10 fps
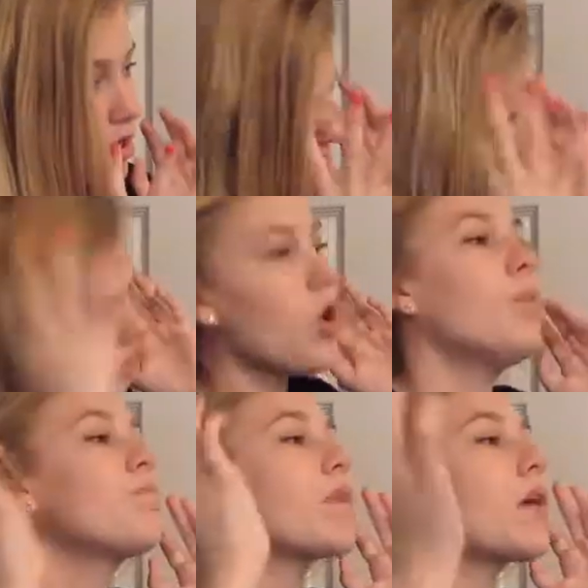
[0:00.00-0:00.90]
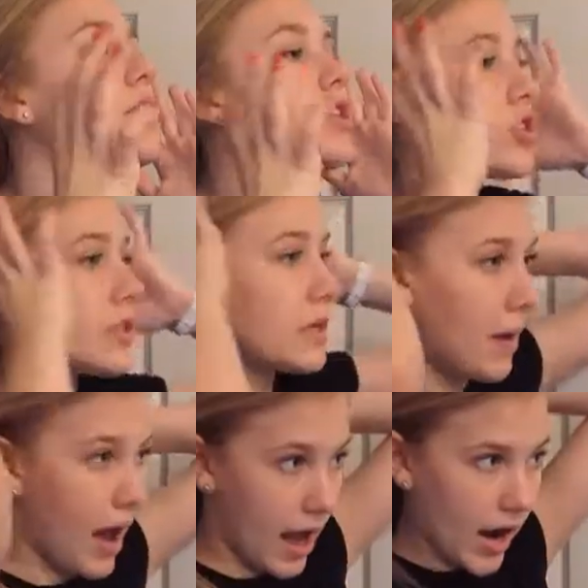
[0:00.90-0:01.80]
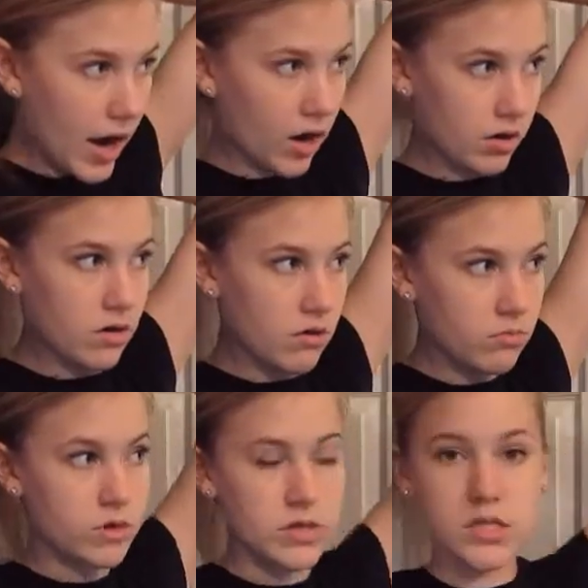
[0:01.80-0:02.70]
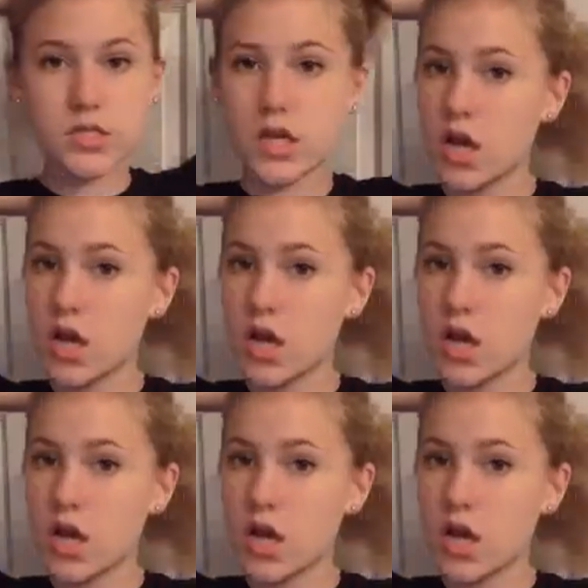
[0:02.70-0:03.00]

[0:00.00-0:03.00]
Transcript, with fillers: So originally my hair was